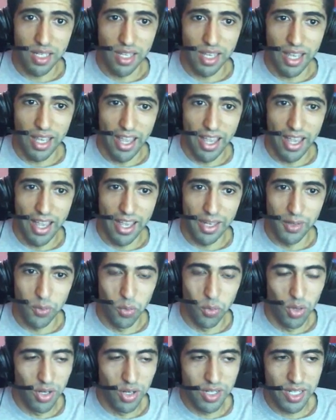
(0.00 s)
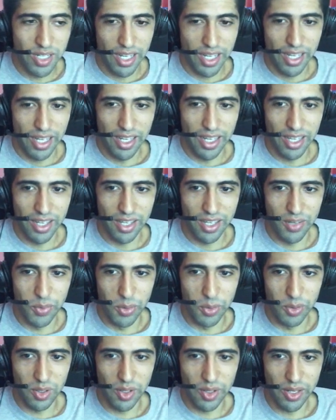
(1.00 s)
And one day, we
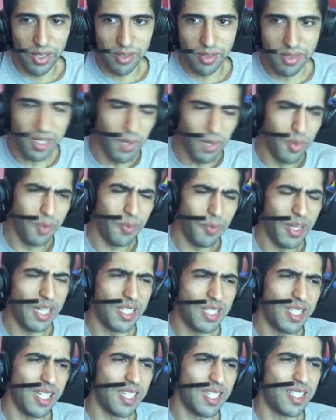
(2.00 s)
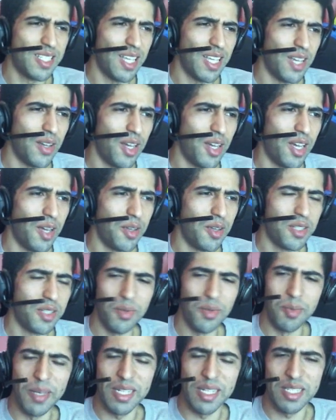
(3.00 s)
were like, someone make
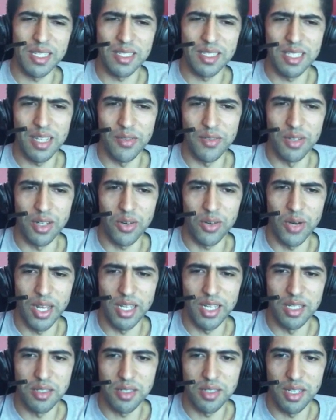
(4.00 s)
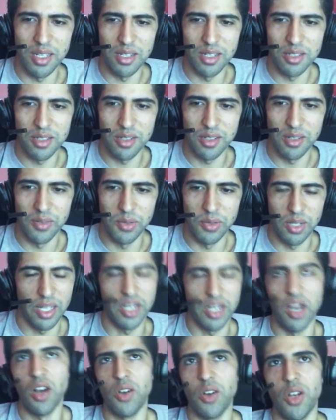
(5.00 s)
6-7 a Cranky stage. And we're like,
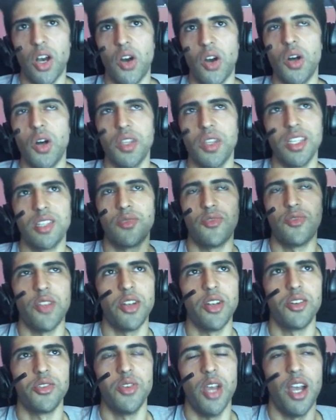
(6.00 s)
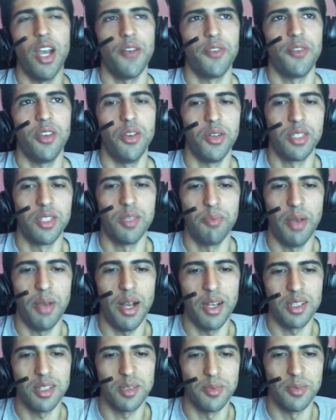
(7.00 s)
oh no, all these flutters you have to do, it's
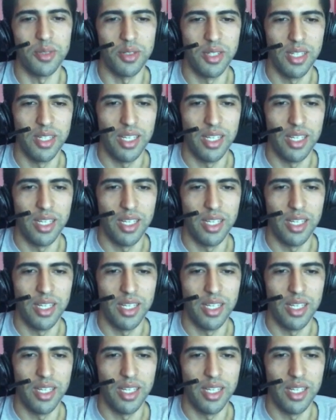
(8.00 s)
impossible.